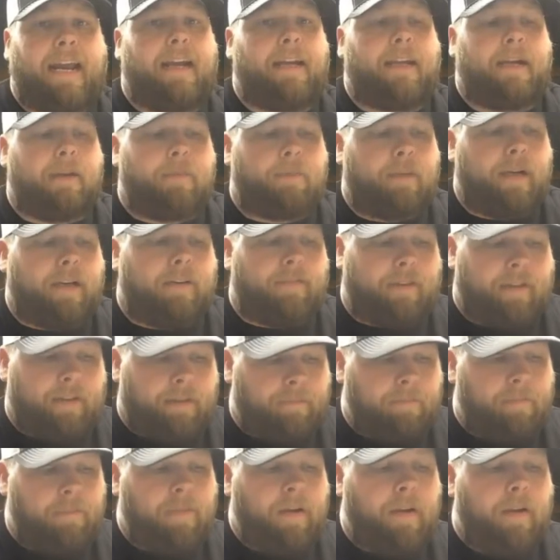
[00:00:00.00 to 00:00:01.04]
get rid of it.
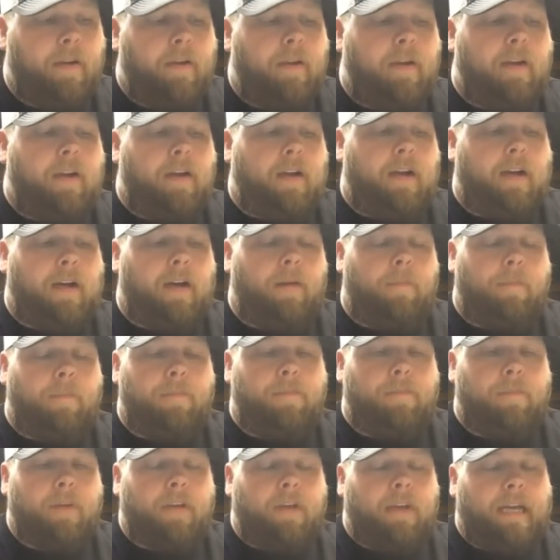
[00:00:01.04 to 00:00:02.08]

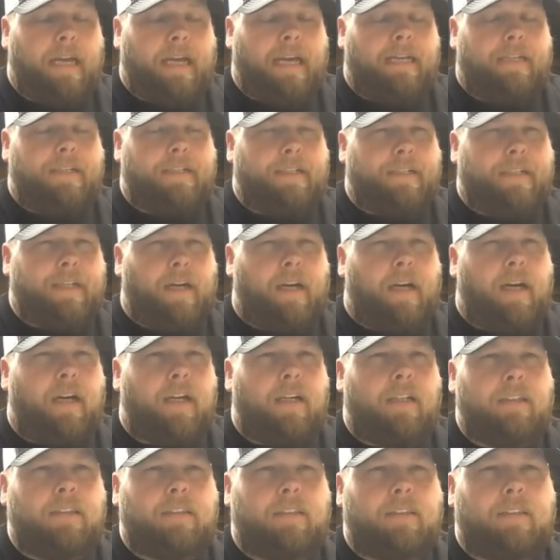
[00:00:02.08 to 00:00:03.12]
It
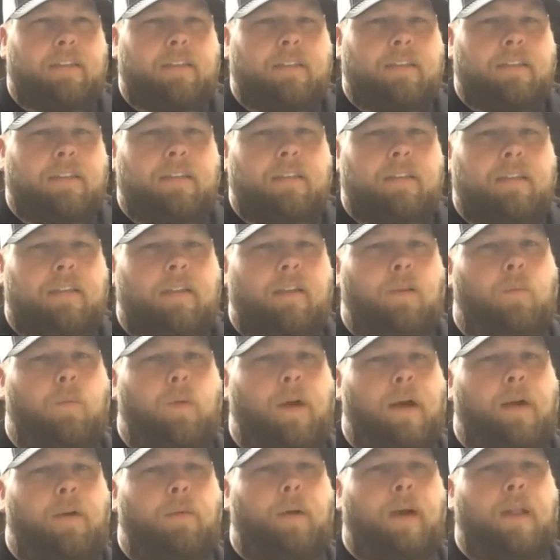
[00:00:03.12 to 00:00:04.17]
does,
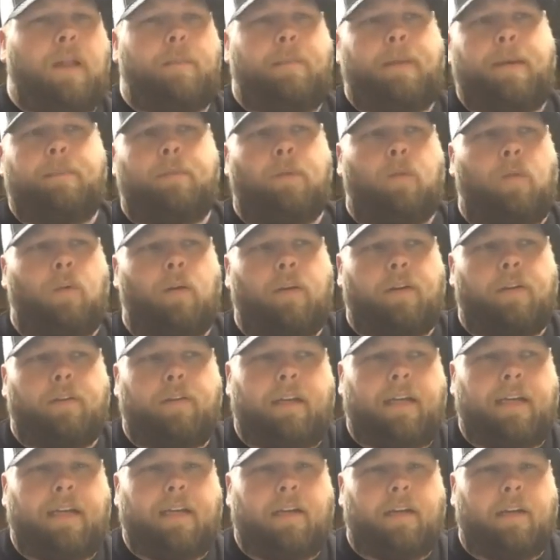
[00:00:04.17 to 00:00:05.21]
whether people want to
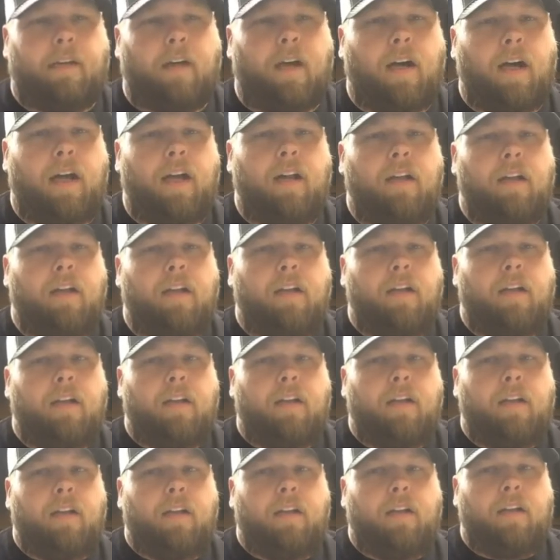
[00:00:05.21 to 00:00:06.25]
think it or not,
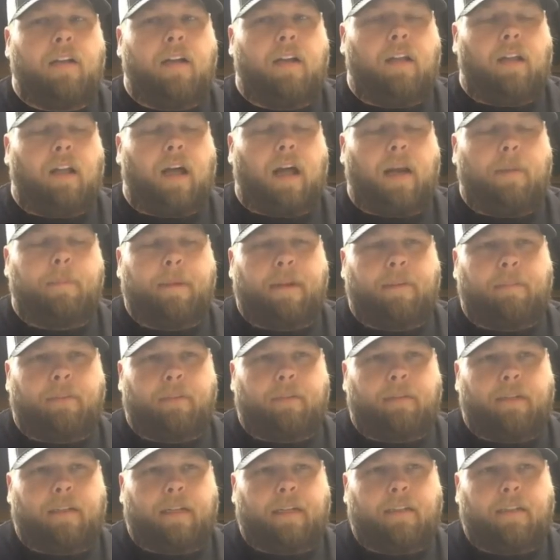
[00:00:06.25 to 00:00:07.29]
a lot of people
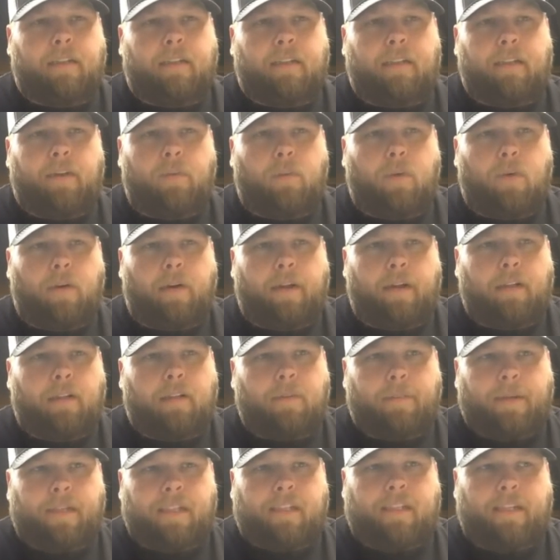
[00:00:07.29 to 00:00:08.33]
think that you want it
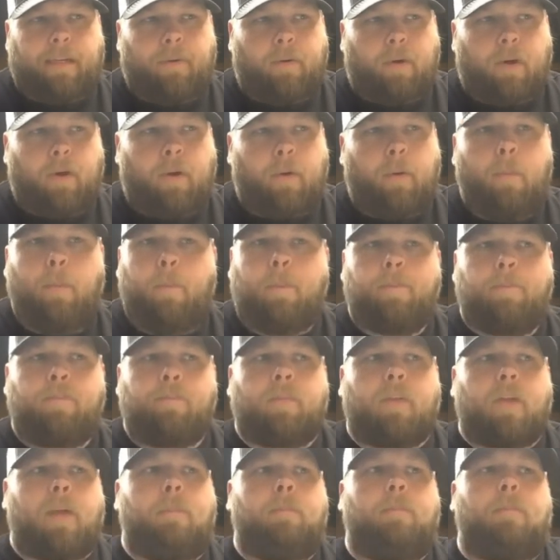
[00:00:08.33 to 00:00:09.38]
to be 0,
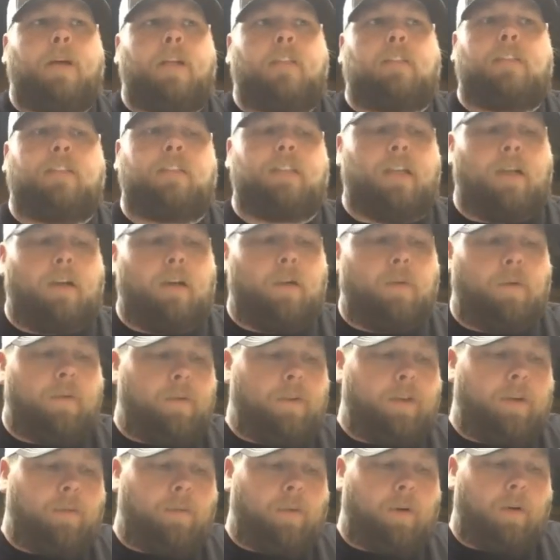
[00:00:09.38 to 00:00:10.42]
but you don't.
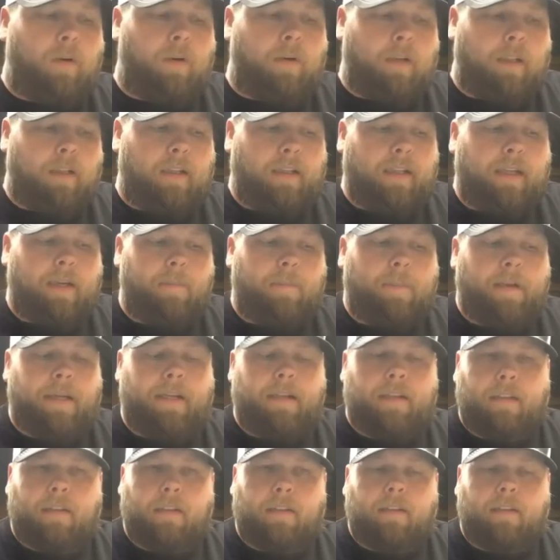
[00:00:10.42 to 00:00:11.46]
You want a little bit of